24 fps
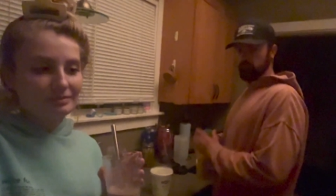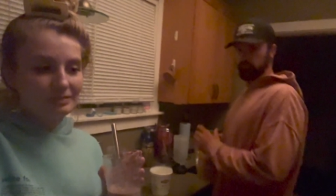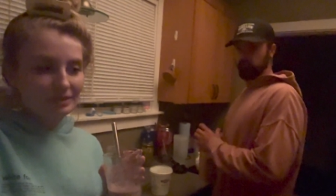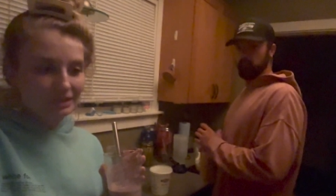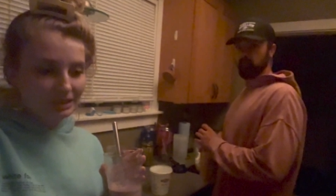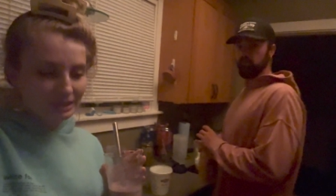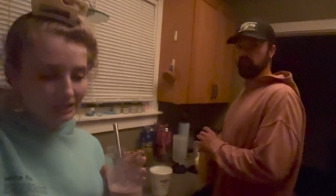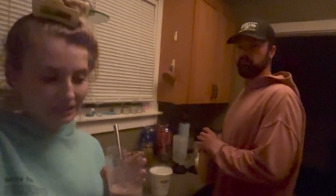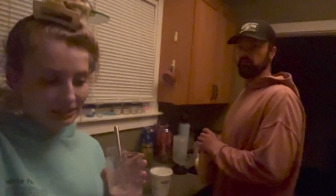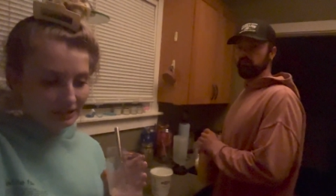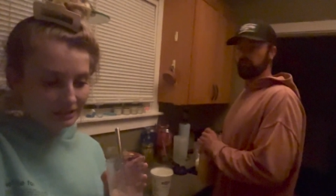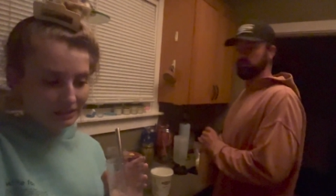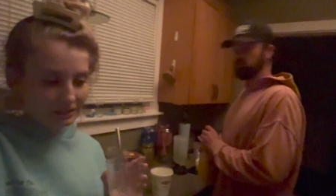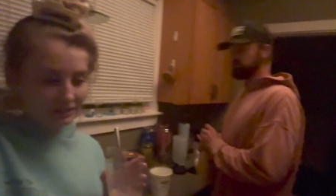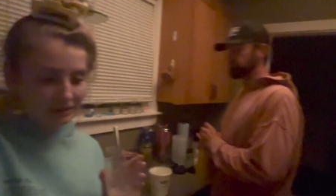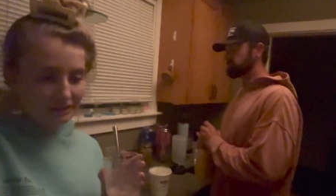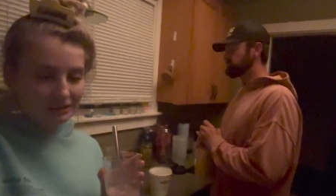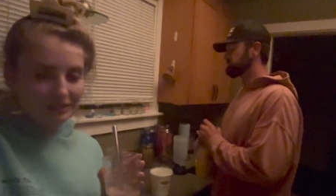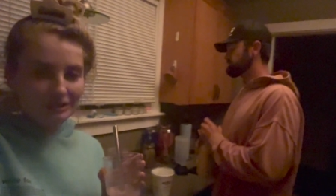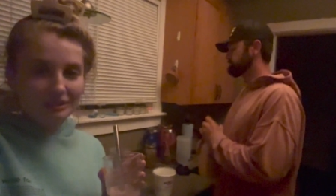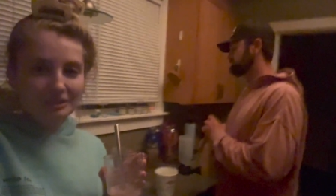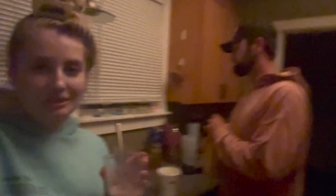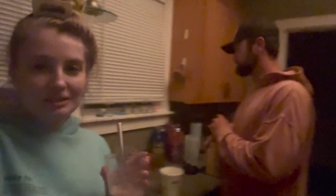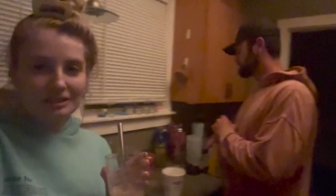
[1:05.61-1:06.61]
Oh, yeah.
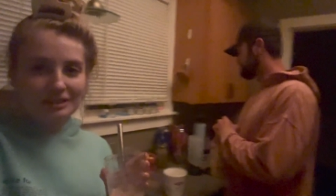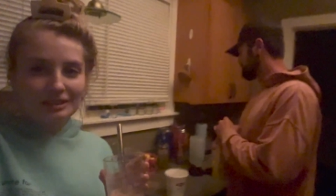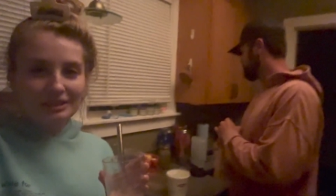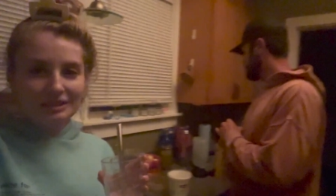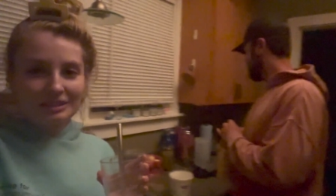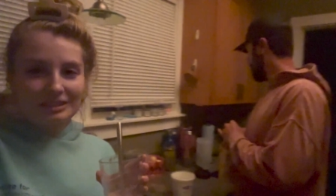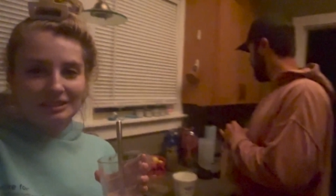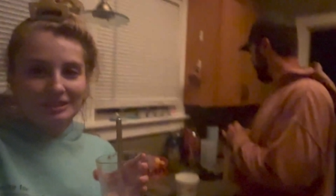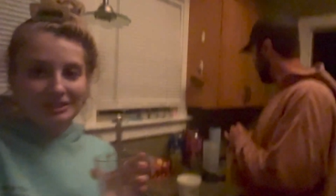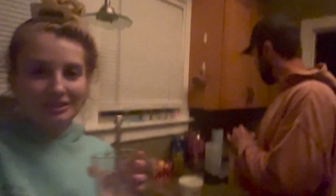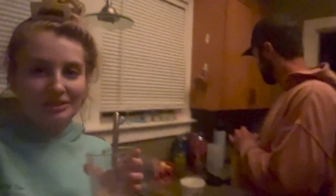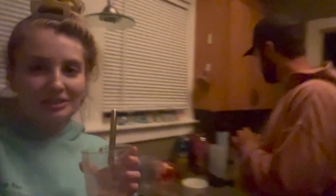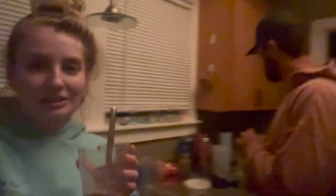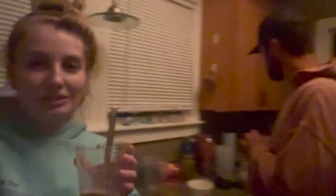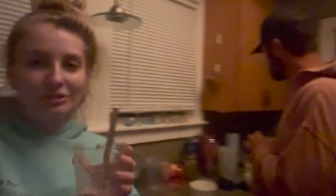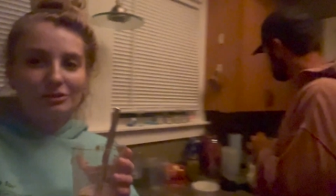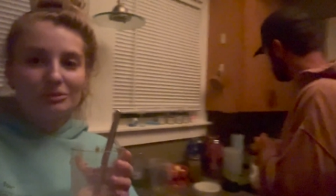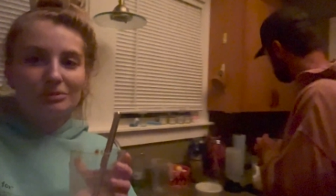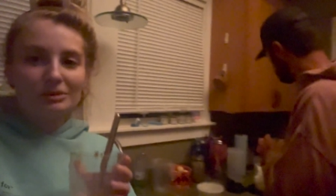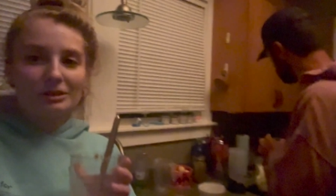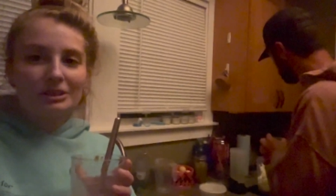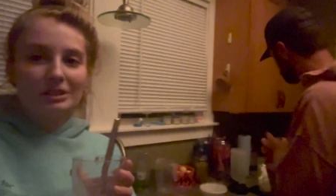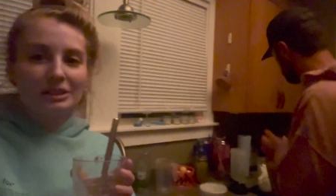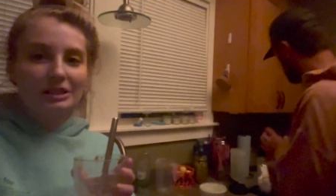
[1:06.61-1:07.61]
So that will
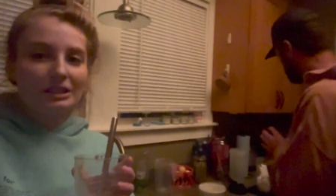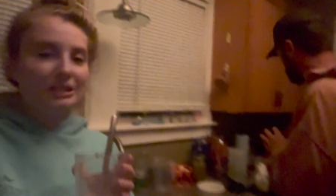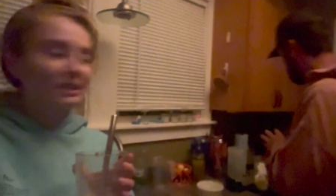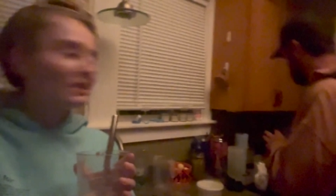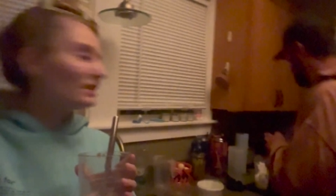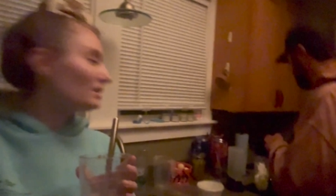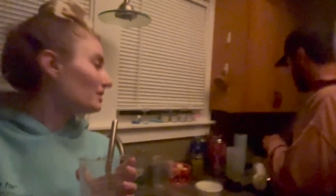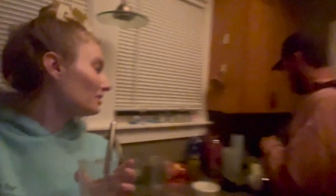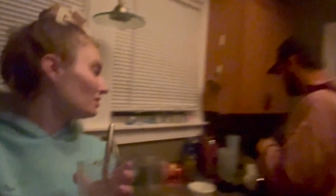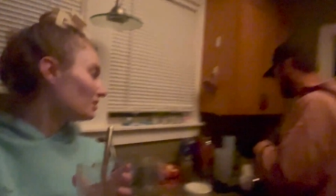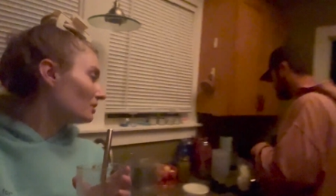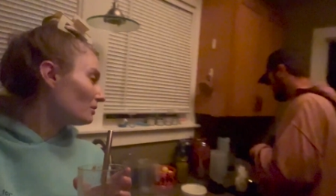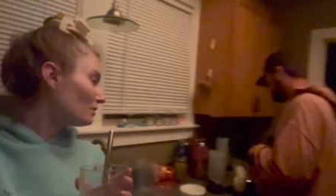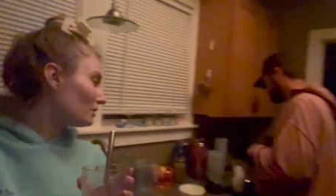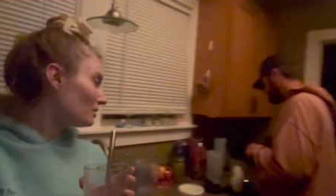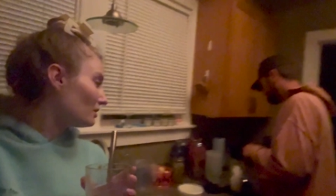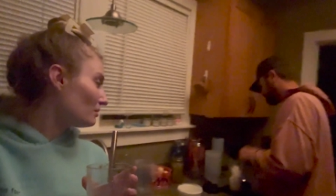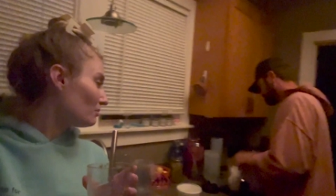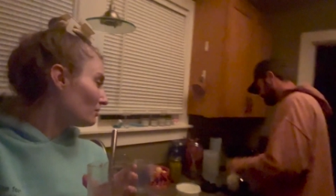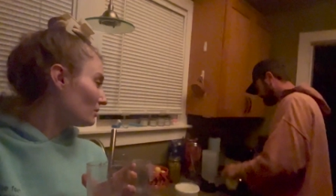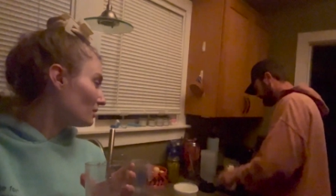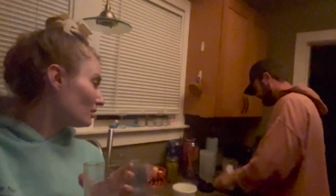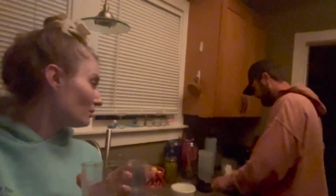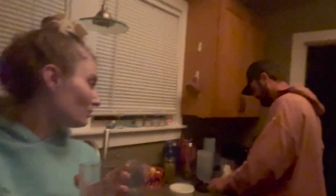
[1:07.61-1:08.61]
be good. And he started
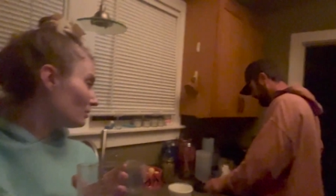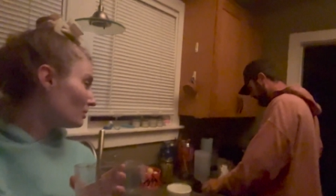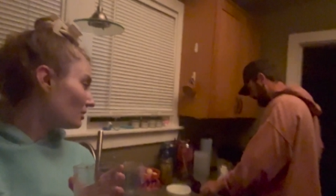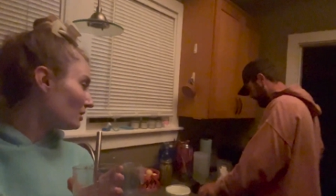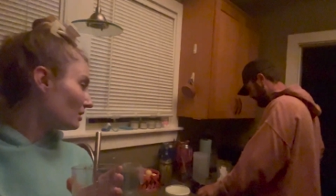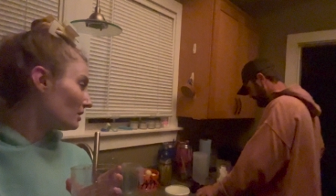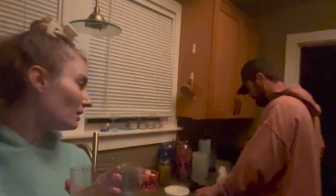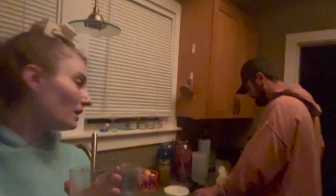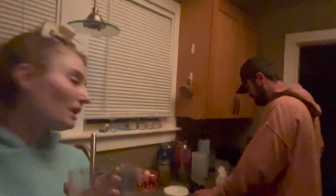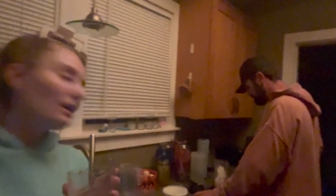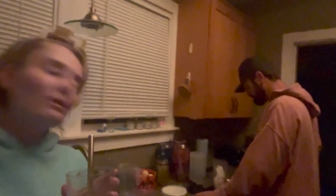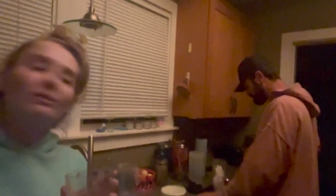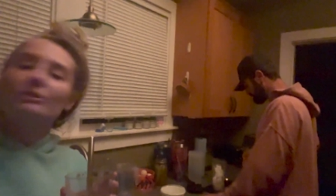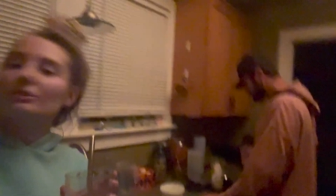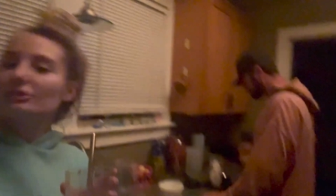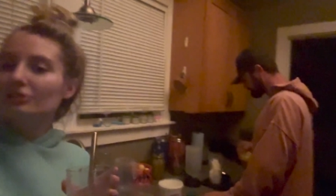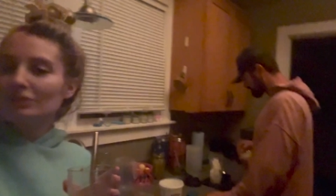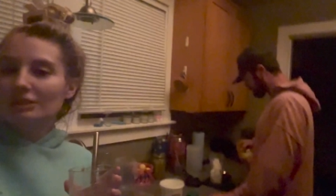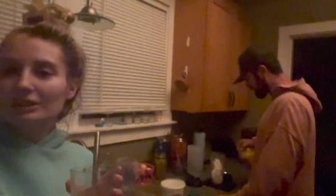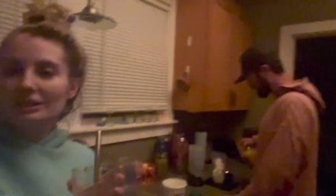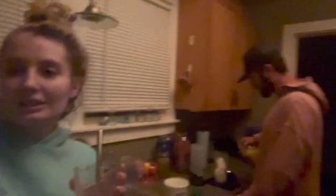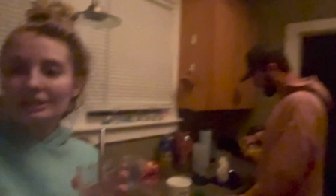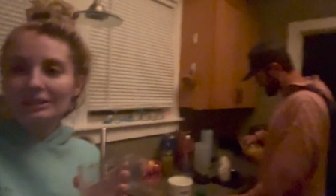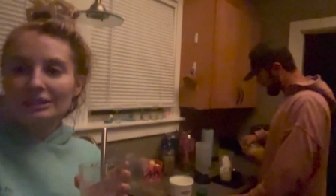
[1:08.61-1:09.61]
the book that I was
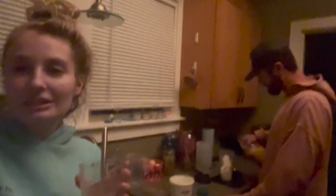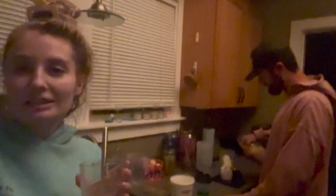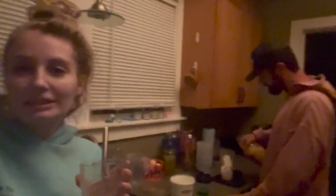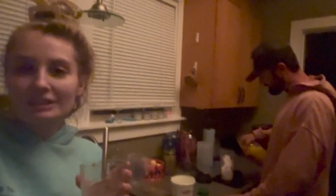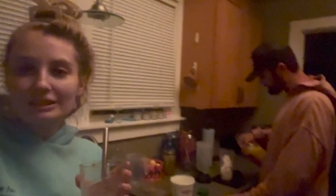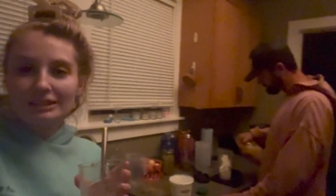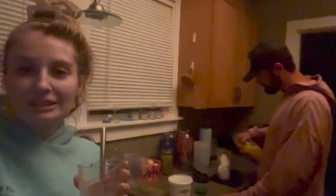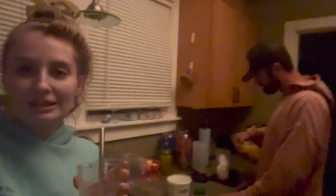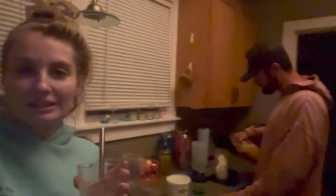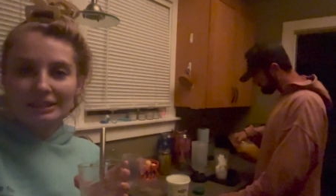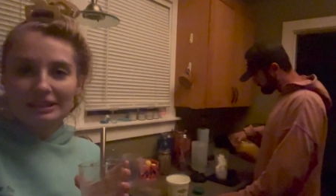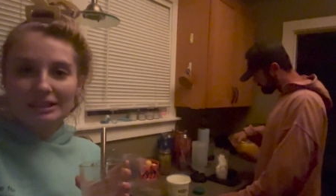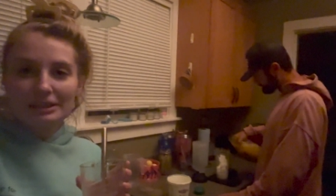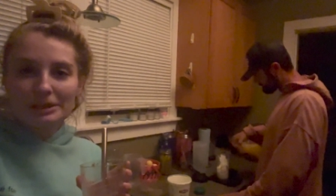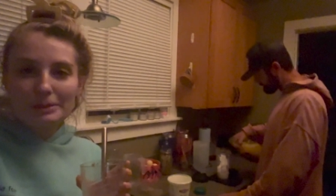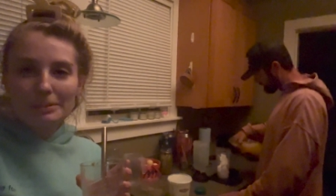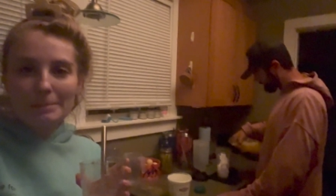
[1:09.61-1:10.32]
reading last night.